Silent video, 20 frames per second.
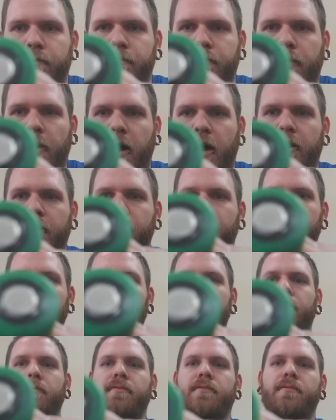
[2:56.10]

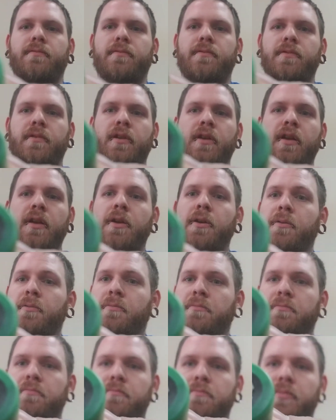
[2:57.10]
Positive,
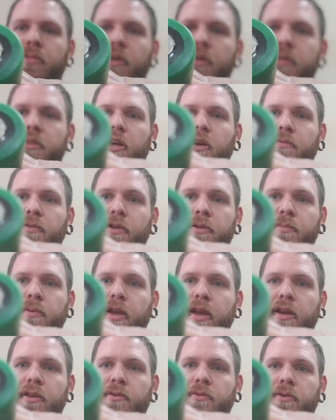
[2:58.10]
pretty
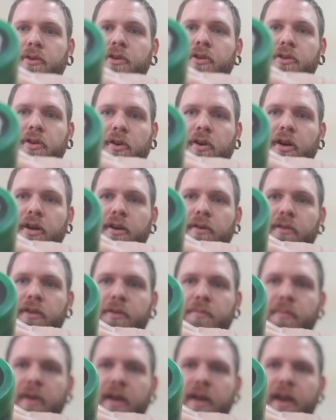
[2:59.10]
self-explanatory, you should already know
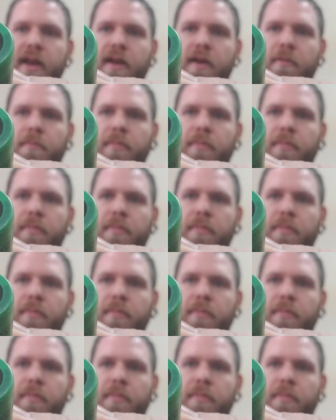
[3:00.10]
this by now.